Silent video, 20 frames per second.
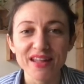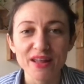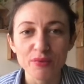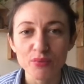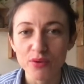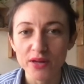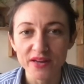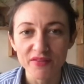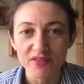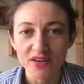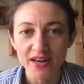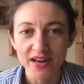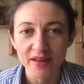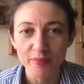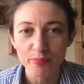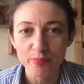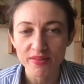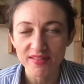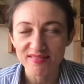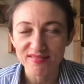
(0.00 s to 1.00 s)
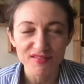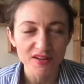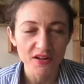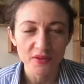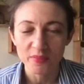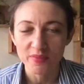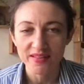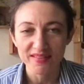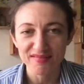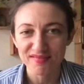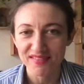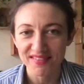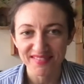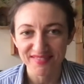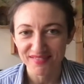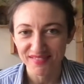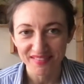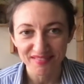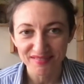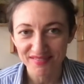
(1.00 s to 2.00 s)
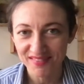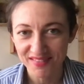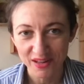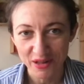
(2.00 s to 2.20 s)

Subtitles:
whatever happens, gonna be a success.